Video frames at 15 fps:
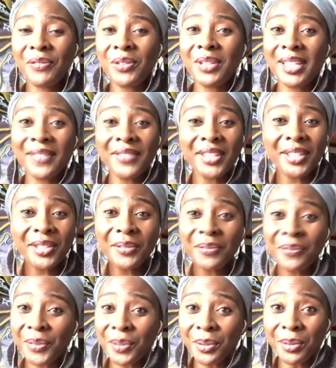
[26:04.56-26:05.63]
if you're giving
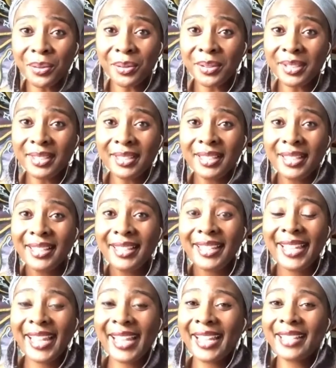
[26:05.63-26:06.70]
good food
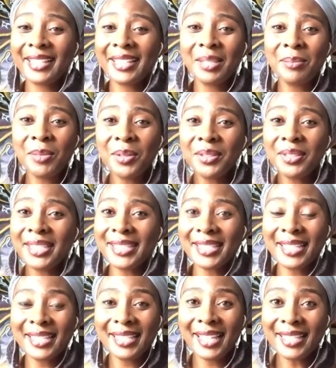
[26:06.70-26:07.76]
and the community is
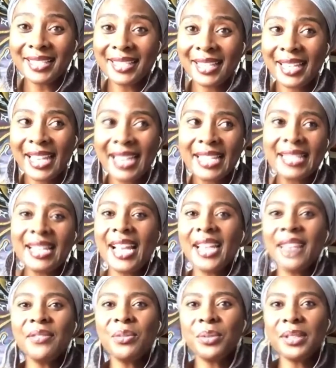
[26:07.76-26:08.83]
connecting, and it's
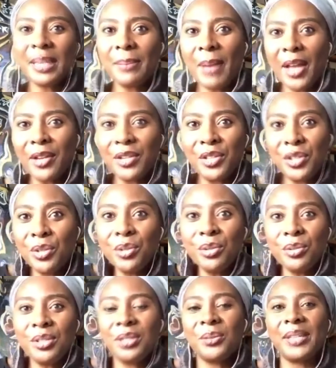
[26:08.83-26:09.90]
not even really about
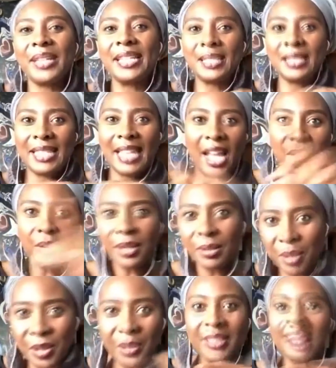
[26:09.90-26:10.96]
you doing, it's now
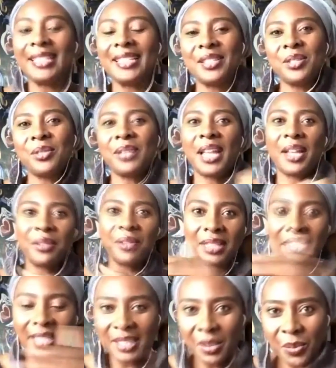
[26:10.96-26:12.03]
community. So now they're
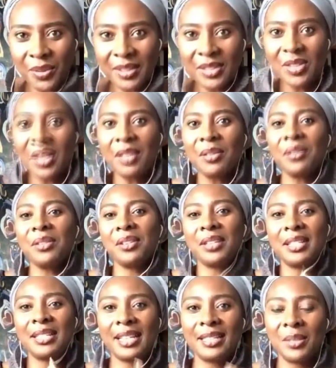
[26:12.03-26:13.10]
connecting with each other, they're
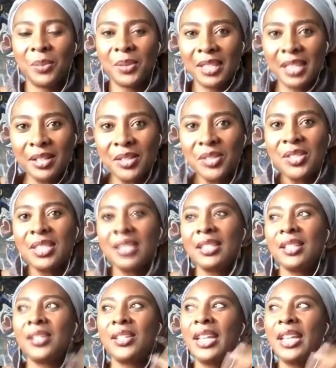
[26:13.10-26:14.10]
connecting with energy.